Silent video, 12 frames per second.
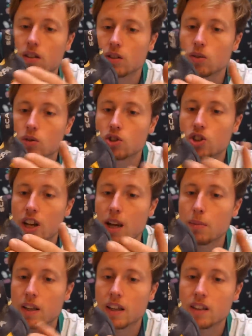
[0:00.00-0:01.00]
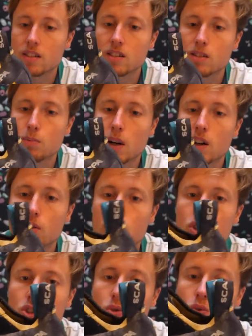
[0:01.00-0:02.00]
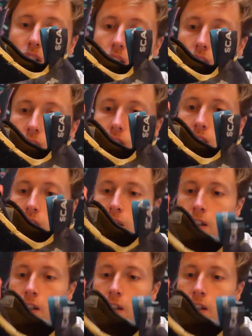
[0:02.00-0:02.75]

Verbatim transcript: you know, jam against this part of the shoe a lot.